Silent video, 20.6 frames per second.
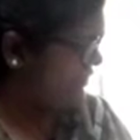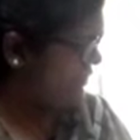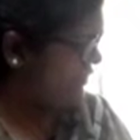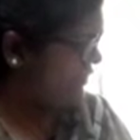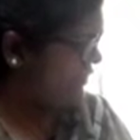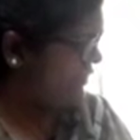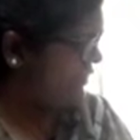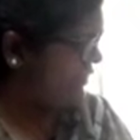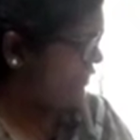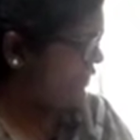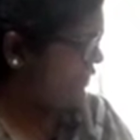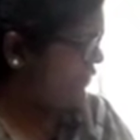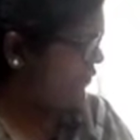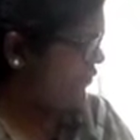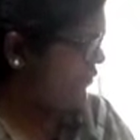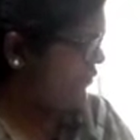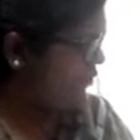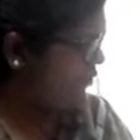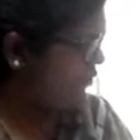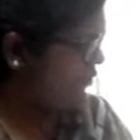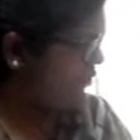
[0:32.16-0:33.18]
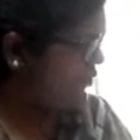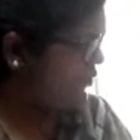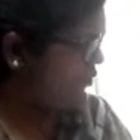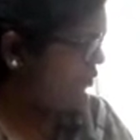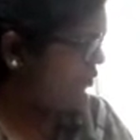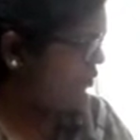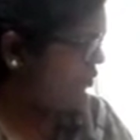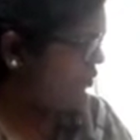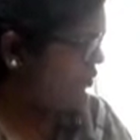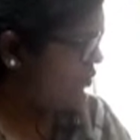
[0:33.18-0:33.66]

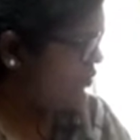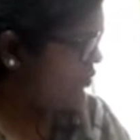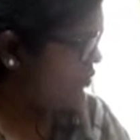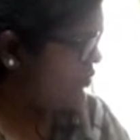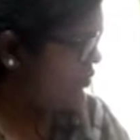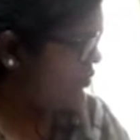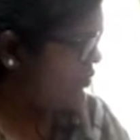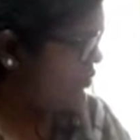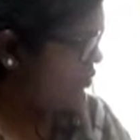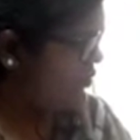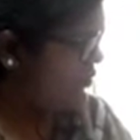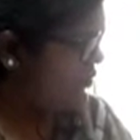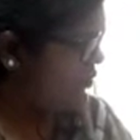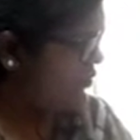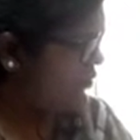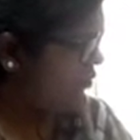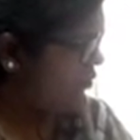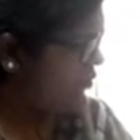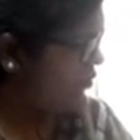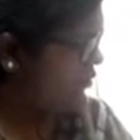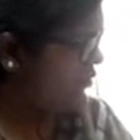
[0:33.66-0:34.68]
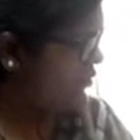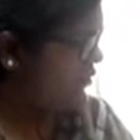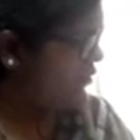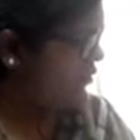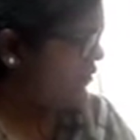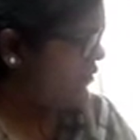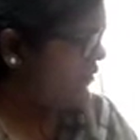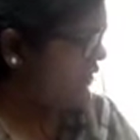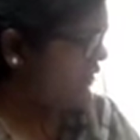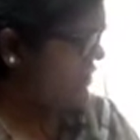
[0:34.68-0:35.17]

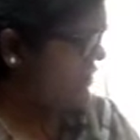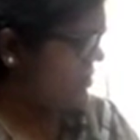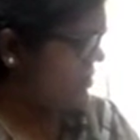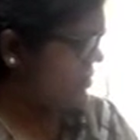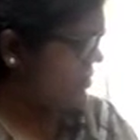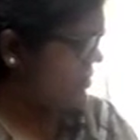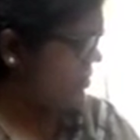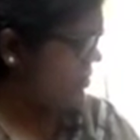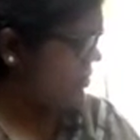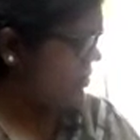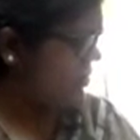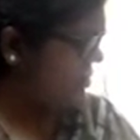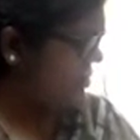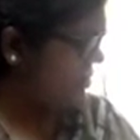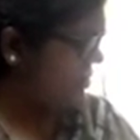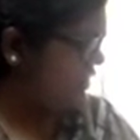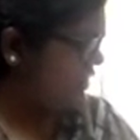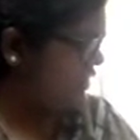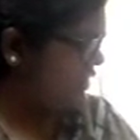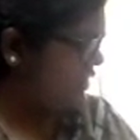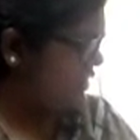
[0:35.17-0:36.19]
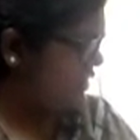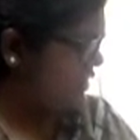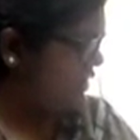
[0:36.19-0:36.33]
Nobody speaks.